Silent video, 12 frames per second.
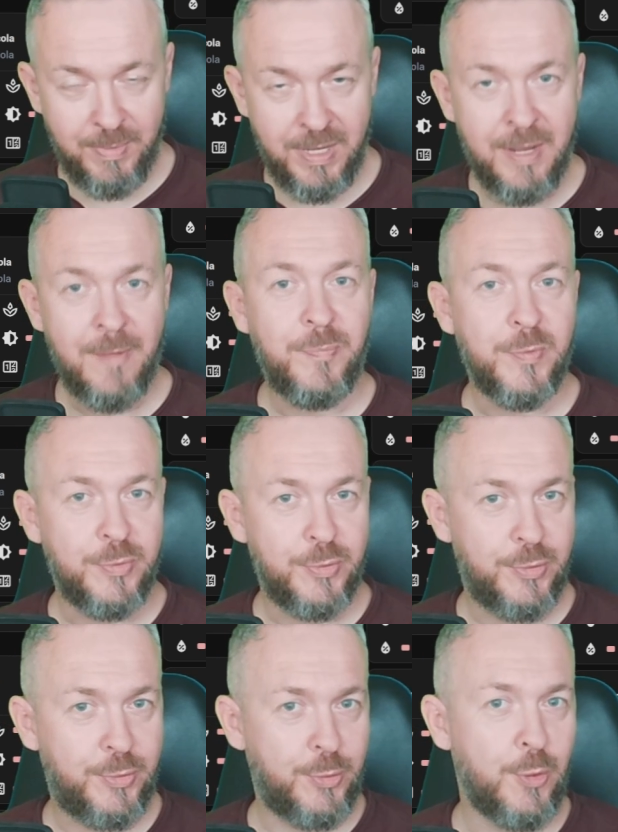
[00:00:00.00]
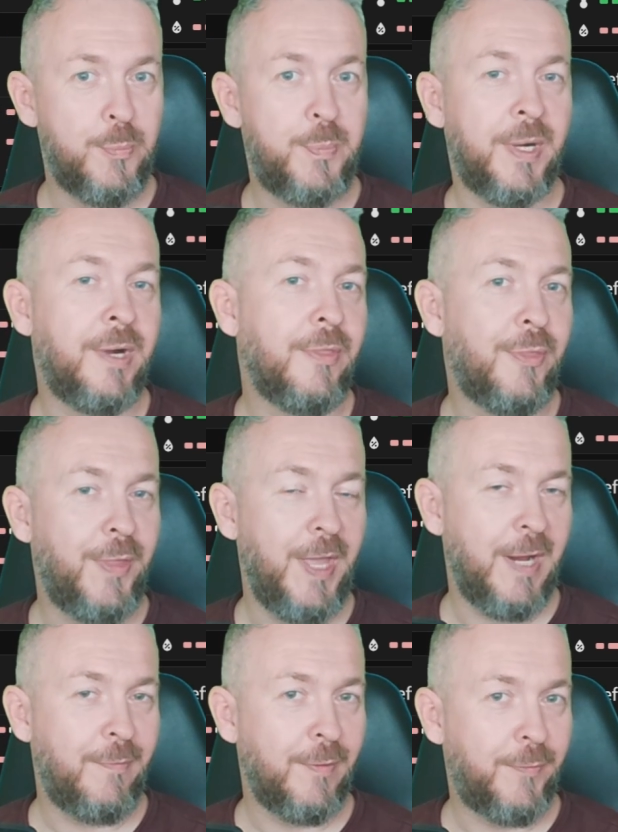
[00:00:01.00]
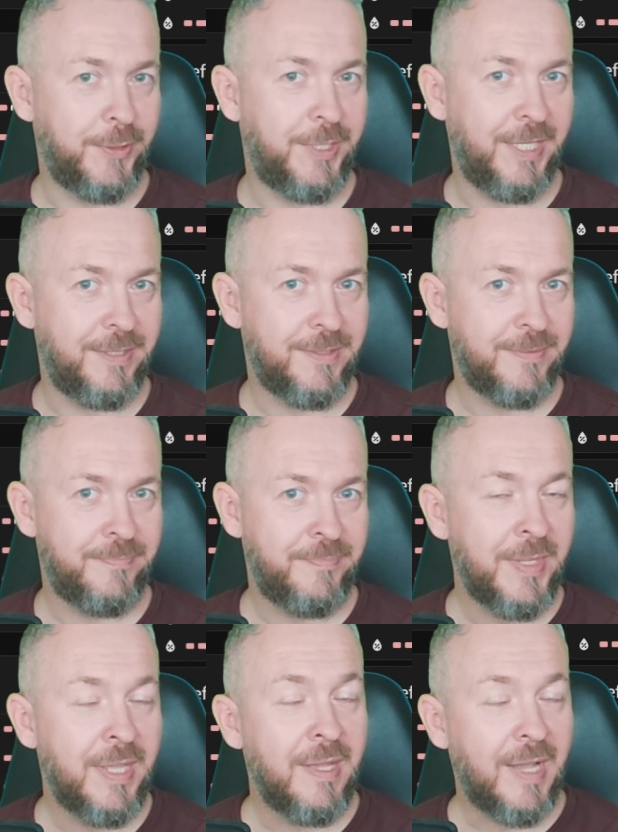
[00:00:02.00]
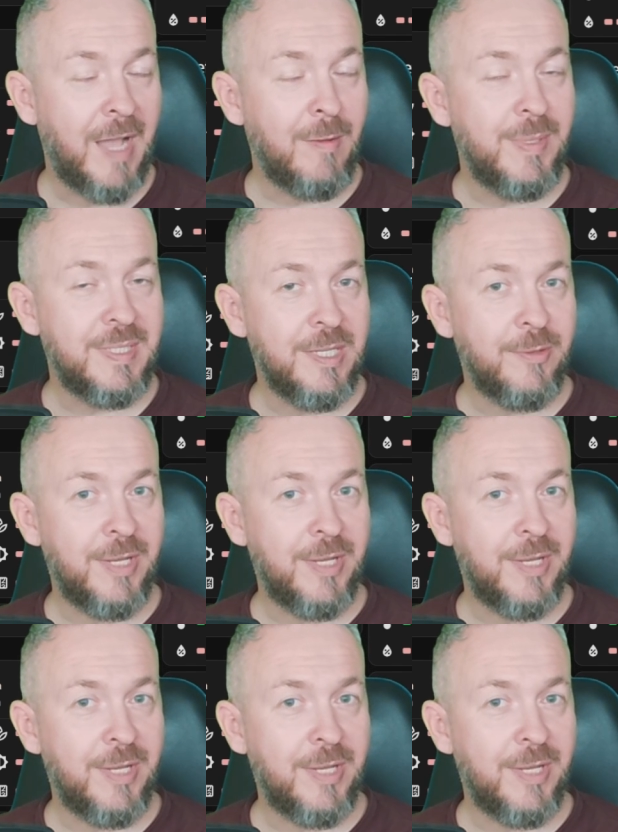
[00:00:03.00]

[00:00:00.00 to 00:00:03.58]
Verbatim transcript: I will be super thankful for that.